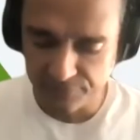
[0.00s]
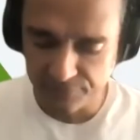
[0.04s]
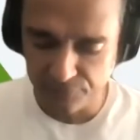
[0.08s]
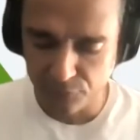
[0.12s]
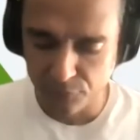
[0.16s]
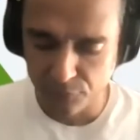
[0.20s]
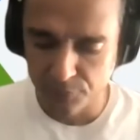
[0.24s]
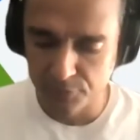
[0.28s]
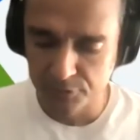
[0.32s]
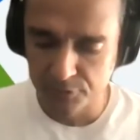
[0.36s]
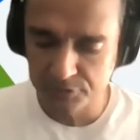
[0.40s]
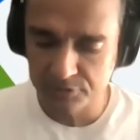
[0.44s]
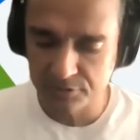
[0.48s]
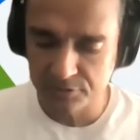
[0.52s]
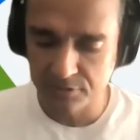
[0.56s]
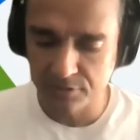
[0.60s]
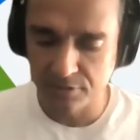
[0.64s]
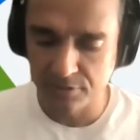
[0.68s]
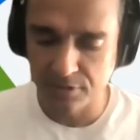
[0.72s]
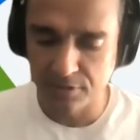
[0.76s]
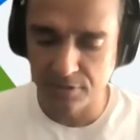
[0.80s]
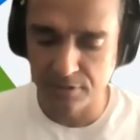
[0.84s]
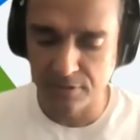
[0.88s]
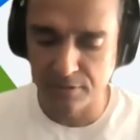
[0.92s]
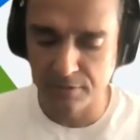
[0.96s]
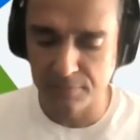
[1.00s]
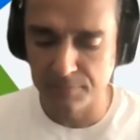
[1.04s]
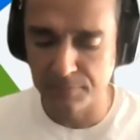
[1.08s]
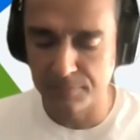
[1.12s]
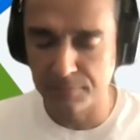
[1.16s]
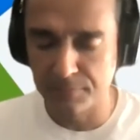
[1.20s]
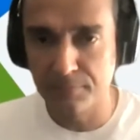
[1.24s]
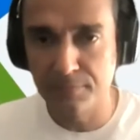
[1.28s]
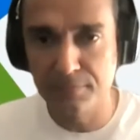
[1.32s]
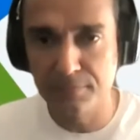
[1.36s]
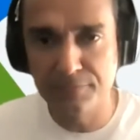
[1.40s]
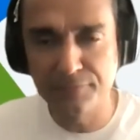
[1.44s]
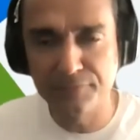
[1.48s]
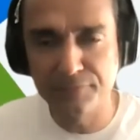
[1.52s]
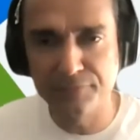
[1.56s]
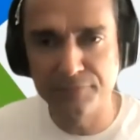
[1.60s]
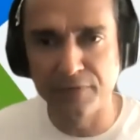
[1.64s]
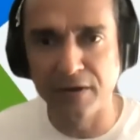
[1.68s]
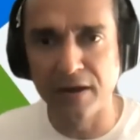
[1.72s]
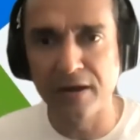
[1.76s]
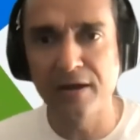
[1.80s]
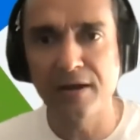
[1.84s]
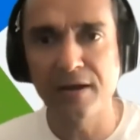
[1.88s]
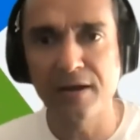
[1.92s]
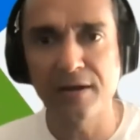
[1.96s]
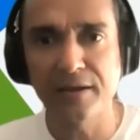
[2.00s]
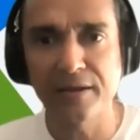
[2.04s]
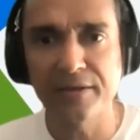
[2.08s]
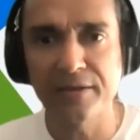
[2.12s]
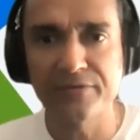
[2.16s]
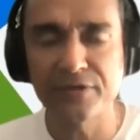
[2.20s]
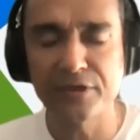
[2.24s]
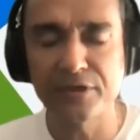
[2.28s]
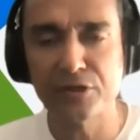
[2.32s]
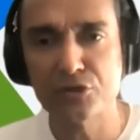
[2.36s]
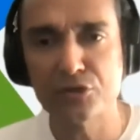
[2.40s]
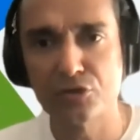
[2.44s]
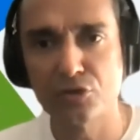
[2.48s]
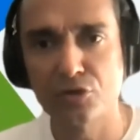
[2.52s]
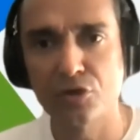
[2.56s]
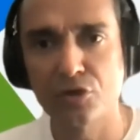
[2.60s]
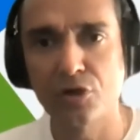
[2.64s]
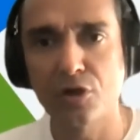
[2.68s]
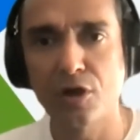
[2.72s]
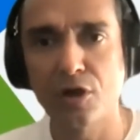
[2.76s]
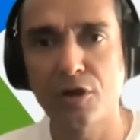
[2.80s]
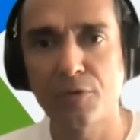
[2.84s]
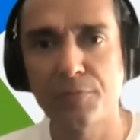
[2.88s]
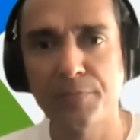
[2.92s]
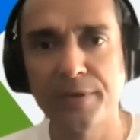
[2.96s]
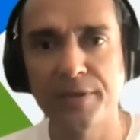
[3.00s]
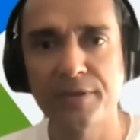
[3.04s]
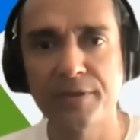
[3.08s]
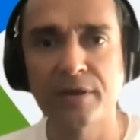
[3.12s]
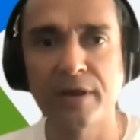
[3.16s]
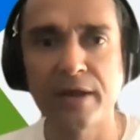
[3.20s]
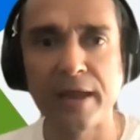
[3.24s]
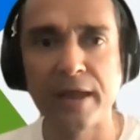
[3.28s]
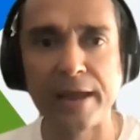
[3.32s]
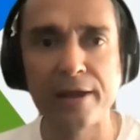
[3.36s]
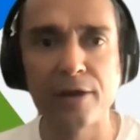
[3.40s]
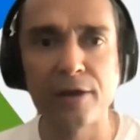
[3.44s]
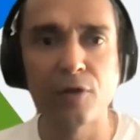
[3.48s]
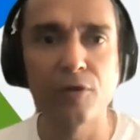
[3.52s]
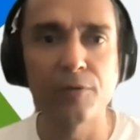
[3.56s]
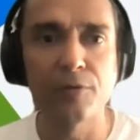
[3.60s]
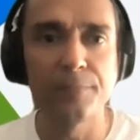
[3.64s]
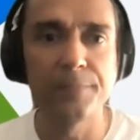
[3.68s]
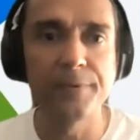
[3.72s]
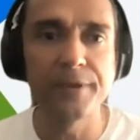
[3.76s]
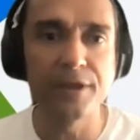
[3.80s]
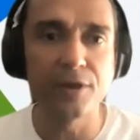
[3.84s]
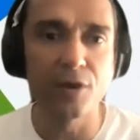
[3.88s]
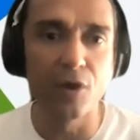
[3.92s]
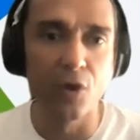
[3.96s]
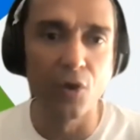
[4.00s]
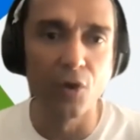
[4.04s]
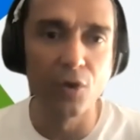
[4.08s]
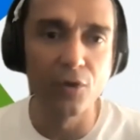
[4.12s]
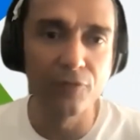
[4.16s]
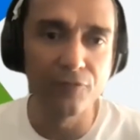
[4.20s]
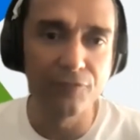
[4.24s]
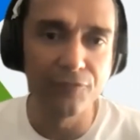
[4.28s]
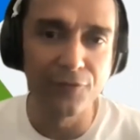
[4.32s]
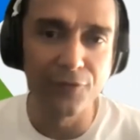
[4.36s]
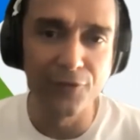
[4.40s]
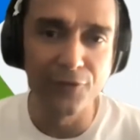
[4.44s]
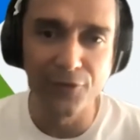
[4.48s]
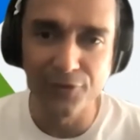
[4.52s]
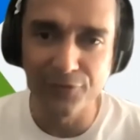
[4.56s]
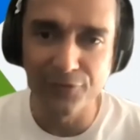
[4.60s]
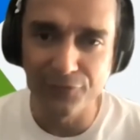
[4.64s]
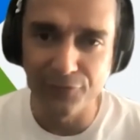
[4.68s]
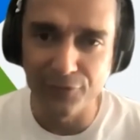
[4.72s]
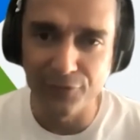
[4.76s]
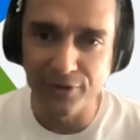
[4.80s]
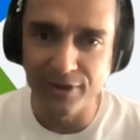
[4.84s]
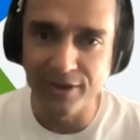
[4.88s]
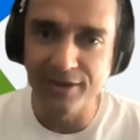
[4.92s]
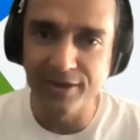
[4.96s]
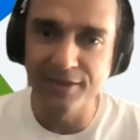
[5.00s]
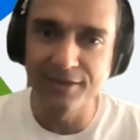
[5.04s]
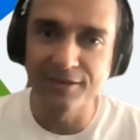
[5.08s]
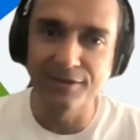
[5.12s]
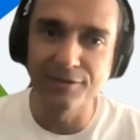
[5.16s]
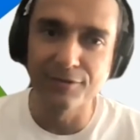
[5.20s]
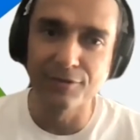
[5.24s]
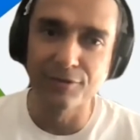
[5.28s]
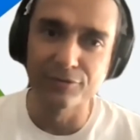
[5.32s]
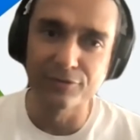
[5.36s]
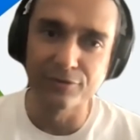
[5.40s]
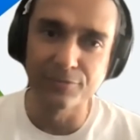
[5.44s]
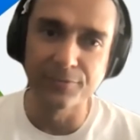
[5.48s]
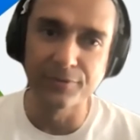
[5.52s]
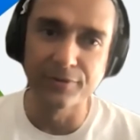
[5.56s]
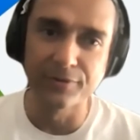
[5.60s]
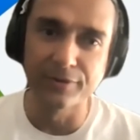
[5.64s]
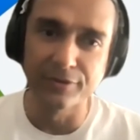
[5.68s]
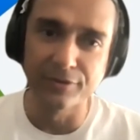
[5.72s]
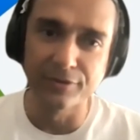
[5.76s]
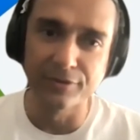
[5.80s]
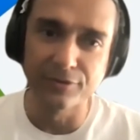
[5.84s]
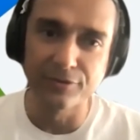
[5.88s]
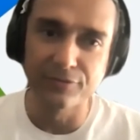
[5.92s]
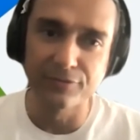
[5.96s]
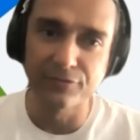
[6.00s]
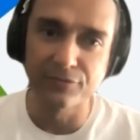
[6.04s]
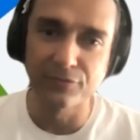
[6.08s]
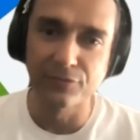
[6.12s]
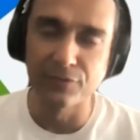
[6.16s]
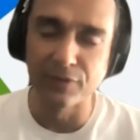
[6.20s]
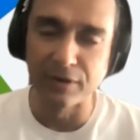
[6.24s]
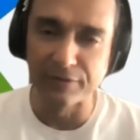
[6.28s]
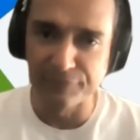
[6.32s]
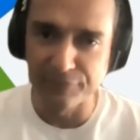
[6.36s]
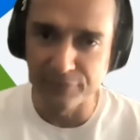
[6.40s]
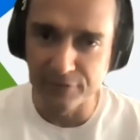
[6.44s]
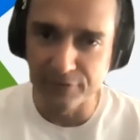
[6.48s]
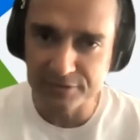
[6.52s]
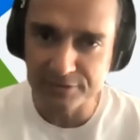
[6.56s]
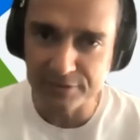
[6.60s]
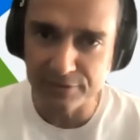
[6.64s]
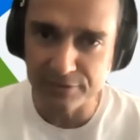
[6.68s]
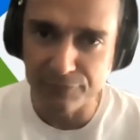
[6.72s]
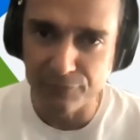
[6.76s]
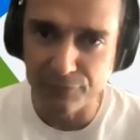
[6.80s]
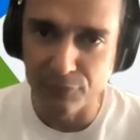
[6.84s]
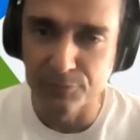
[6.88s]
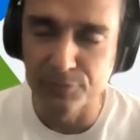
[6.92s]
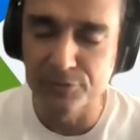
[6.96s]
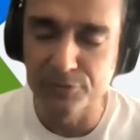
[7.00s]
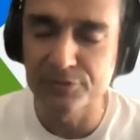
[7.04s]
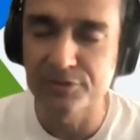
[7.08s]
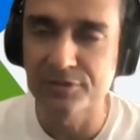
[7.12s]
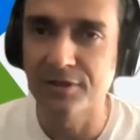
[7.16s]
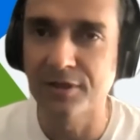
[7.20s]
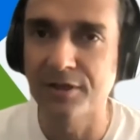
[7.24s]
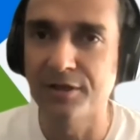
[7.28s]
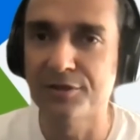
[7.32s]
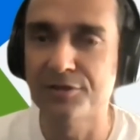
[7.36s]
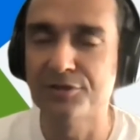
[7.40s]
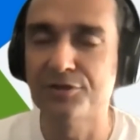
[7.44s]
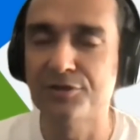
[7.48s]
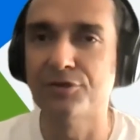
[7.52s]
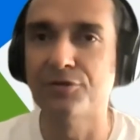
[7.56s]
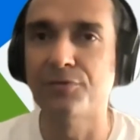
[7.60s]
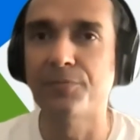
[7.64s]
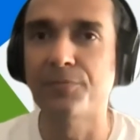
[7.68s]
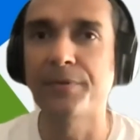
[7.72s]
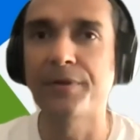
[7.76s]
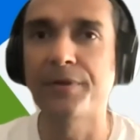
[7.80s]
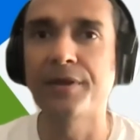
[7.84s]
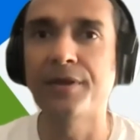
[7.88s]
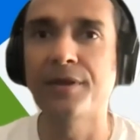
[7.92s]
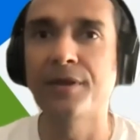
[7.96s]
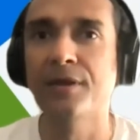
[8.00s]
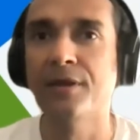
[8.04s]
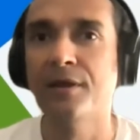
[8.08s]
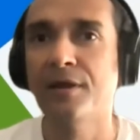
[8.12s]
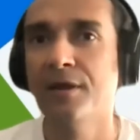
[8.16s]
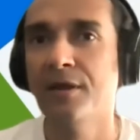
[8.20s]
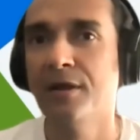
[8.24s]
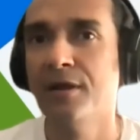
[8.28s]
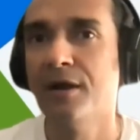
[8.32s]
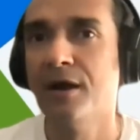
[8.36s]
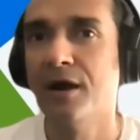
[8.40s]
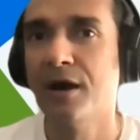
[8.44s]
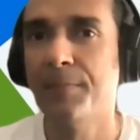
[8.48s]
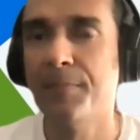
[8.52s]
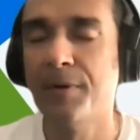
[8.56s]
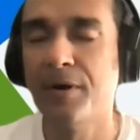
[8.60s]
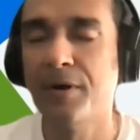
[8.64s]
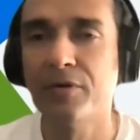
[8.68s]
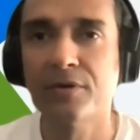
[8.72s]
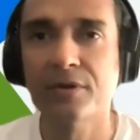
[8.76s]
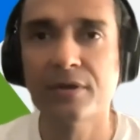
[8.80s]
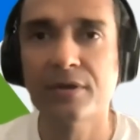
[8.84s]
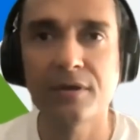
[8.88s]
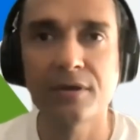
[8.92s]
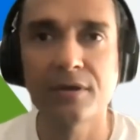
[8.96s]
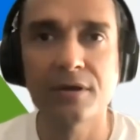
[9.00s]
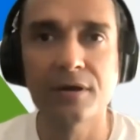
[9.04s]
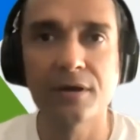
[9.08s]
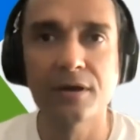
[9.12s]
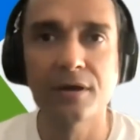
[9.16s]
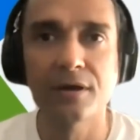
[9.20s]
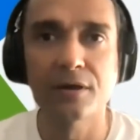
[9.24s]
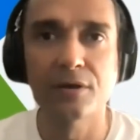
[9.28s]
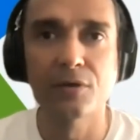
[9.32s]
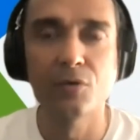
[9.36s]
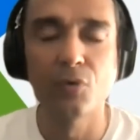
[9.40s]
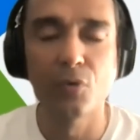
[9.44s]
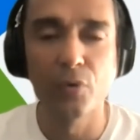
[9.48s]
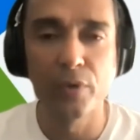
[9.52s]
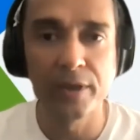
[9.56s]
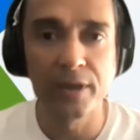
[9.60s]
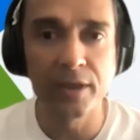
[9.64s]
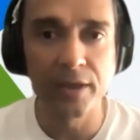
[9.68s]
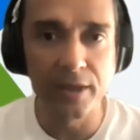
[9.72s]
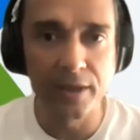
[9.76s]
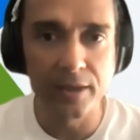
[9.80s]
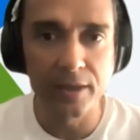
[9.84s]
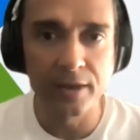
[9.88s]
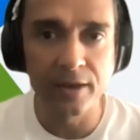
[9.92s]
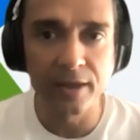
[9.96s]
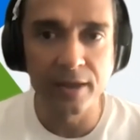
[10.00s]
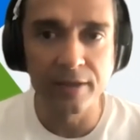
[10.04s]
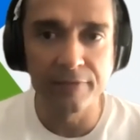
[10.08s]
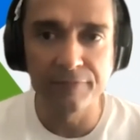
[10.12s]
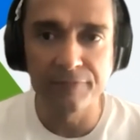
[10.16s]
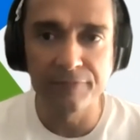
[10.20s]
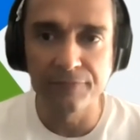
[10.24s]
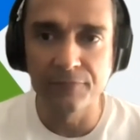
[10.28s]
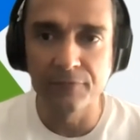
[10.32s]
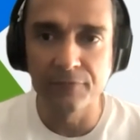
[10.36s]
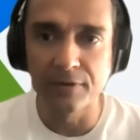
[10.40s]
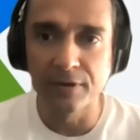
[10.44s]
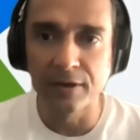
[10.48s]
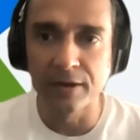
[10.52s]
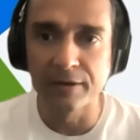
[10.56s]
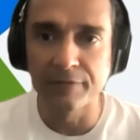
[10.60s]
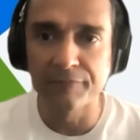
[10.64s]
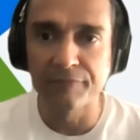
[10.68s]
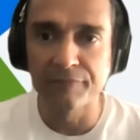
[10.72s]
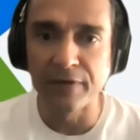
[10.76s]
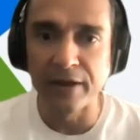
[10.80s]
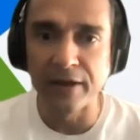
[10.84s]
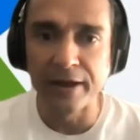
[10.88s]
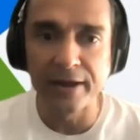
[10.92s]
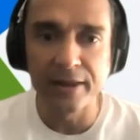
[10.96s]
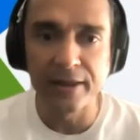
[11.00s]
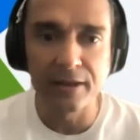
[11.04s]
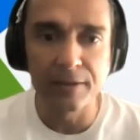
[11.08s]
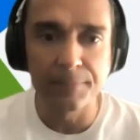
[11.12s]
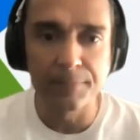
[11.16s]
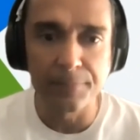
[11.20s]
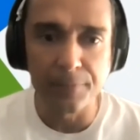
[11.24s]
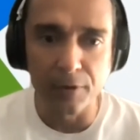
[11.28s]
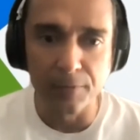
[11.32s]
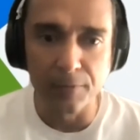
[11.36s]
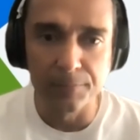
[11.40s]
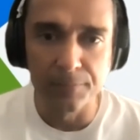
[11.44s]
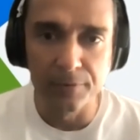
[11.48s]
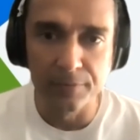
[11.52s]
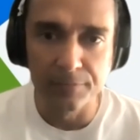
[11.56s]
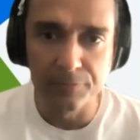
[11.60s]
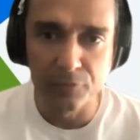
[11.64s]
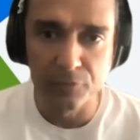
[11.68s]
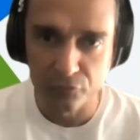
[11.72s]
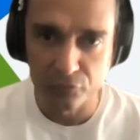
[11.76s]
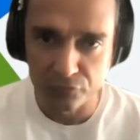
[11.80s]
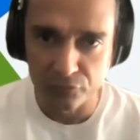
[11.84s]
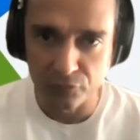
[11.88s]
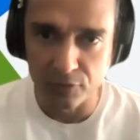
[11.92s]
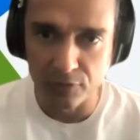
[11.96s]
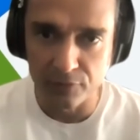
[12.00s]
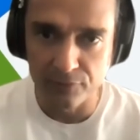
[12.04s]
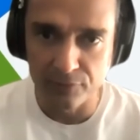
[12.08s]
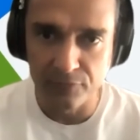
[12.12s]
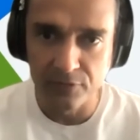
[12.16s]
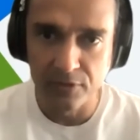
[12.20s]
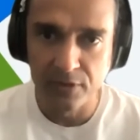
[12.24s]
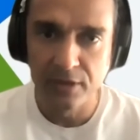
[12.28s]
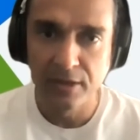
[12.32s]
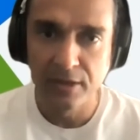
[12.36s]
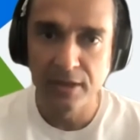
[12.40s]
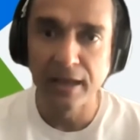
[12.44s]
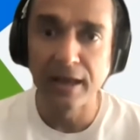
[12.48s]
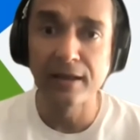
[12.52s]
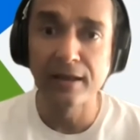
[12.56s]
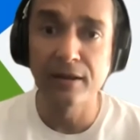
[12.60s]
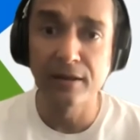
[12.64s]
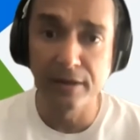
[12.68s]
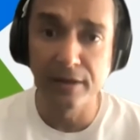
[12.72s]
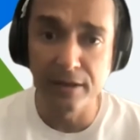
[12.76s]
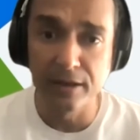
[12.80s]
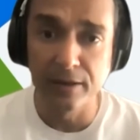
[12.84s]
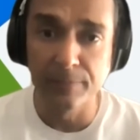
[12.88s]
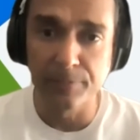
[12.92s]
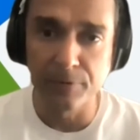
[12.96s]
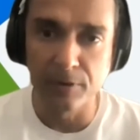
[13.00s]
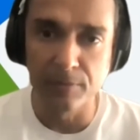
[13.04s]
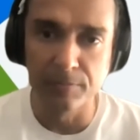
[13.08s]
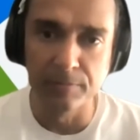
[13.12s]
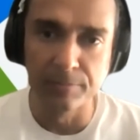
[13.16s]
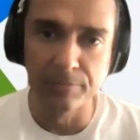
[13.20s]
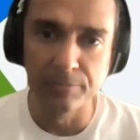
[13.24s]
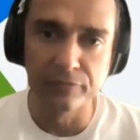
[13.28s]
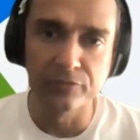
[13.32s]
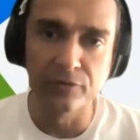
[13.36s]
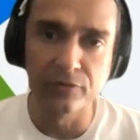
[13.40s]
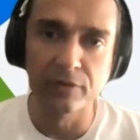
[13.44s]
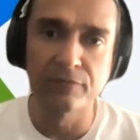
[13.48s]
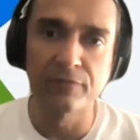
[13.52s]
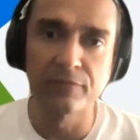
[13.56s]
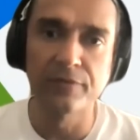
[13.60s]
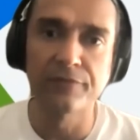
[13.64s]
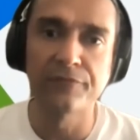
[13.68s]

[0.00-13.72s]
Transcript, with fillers: and foremost, uh, fundraising should not be the end all be all for for any young entrepreneur. You know, so first and foremost, it should be about uh, going in and and finding a problem to solve and a real problem to solve.